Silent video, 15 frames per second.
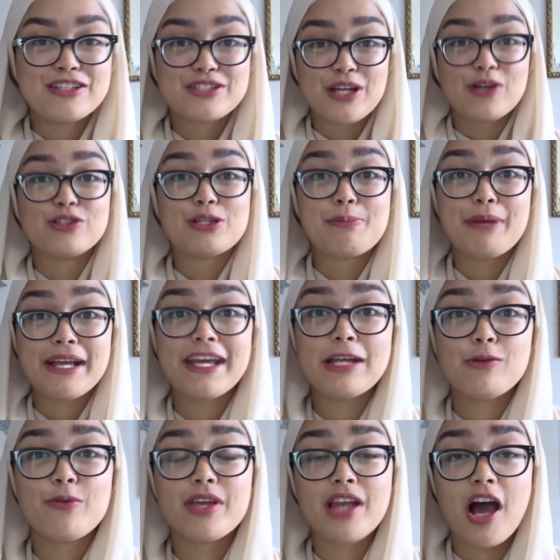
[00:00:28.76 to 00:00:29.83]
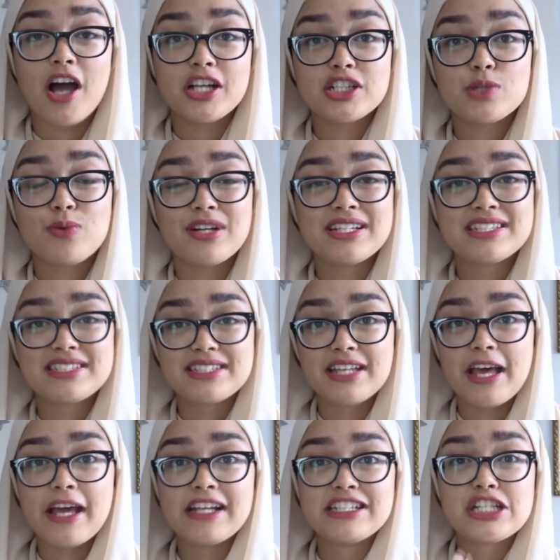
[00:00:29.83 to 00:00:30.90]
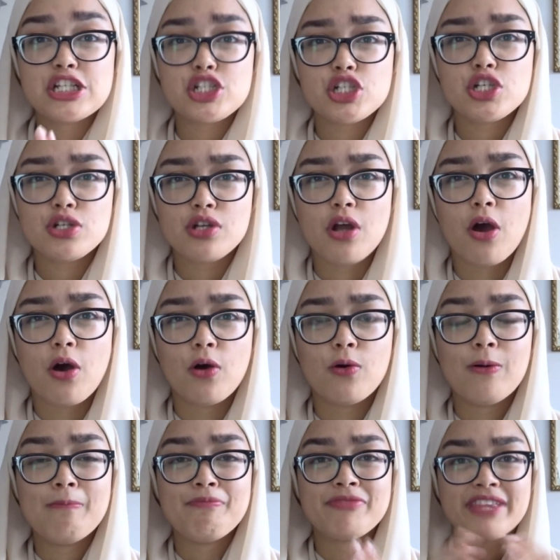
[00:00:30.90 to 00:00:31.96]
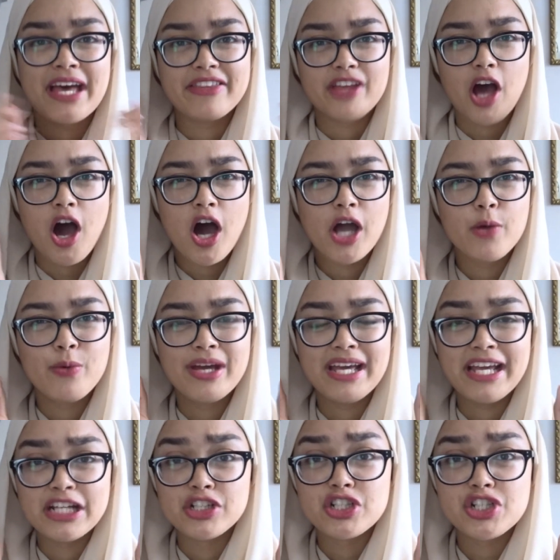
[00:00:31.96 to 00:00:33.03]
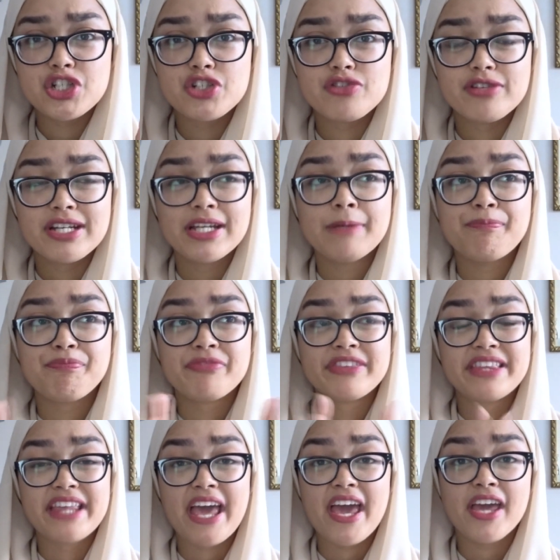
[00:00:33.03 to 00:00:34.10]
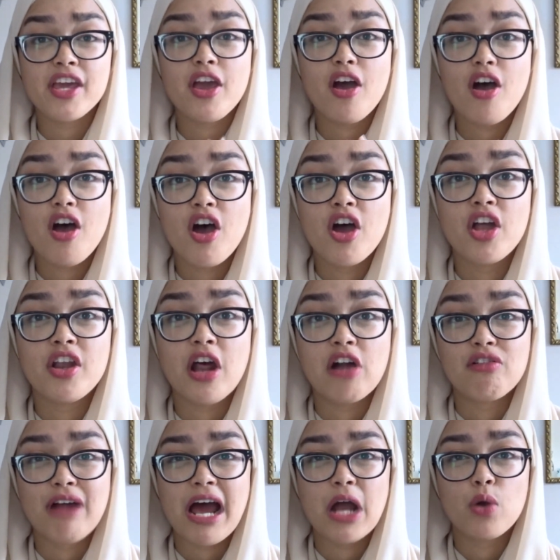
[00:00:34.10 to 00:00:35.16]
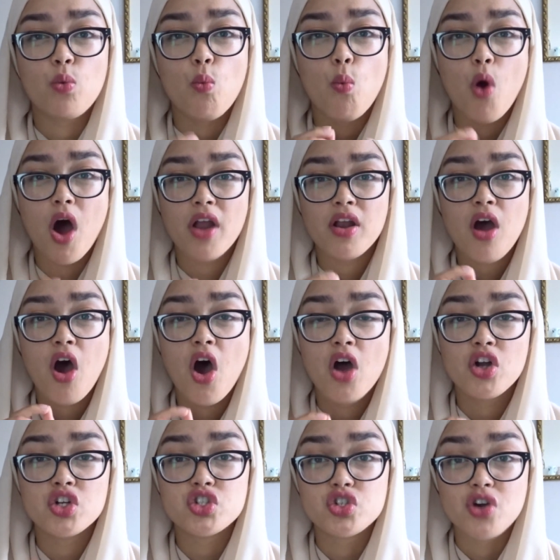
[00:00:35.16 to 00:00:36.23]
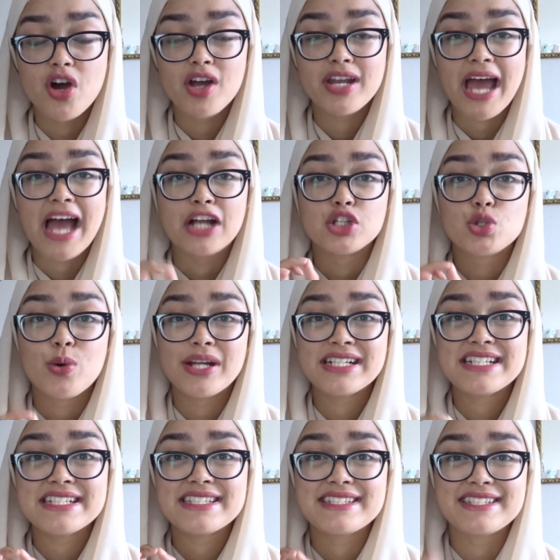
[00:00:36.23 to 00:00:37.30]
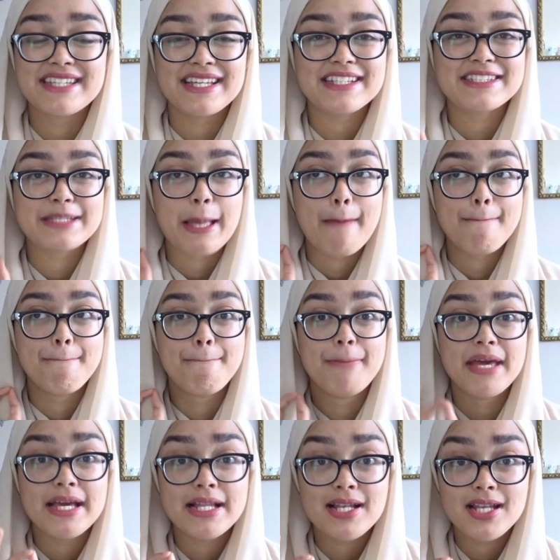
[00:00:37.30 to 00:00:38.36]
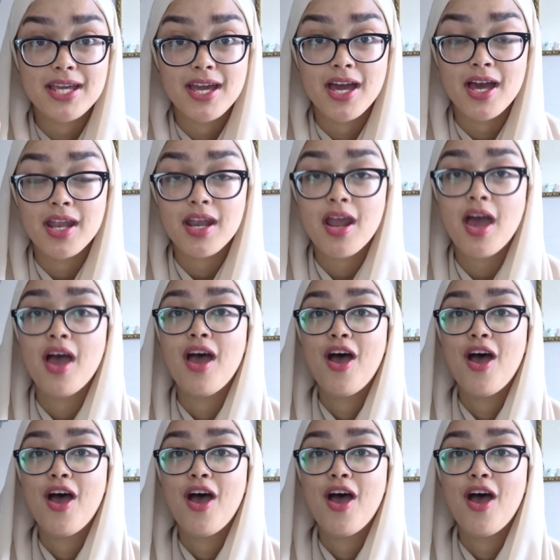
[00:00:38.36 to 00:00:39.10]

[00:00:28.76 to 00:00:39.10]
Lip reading: So to begin with, I just want to say, did you know that the eyewear industry, they earn around $126 billion?